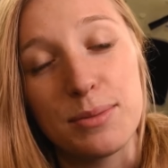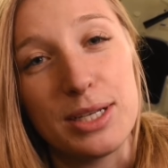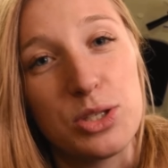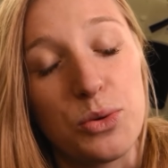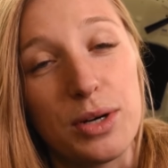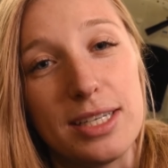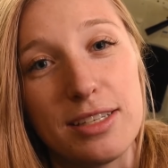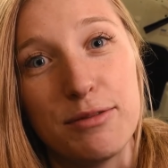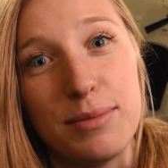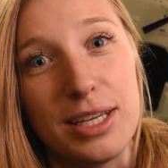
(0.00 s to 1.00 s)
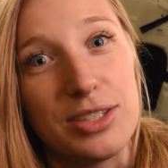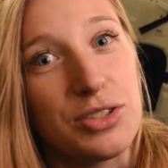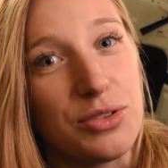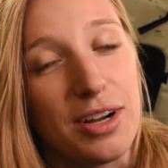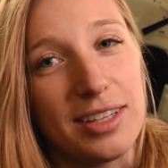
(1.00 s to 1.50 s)
my stories of me
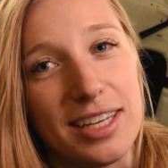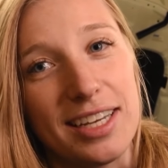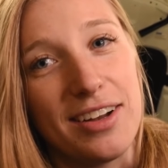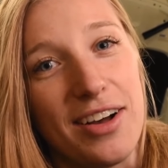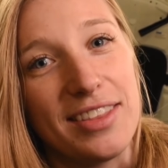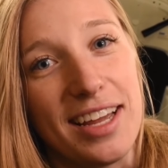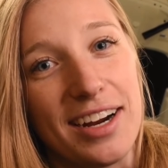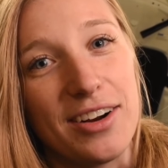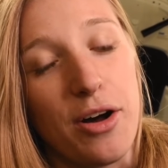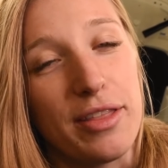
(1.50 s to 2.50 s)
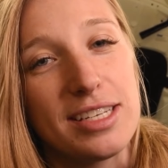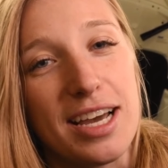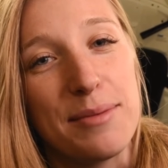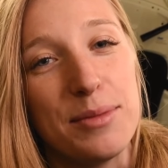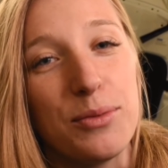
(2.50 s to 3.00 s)
struggling on there all the
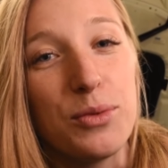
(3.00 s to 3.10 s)
time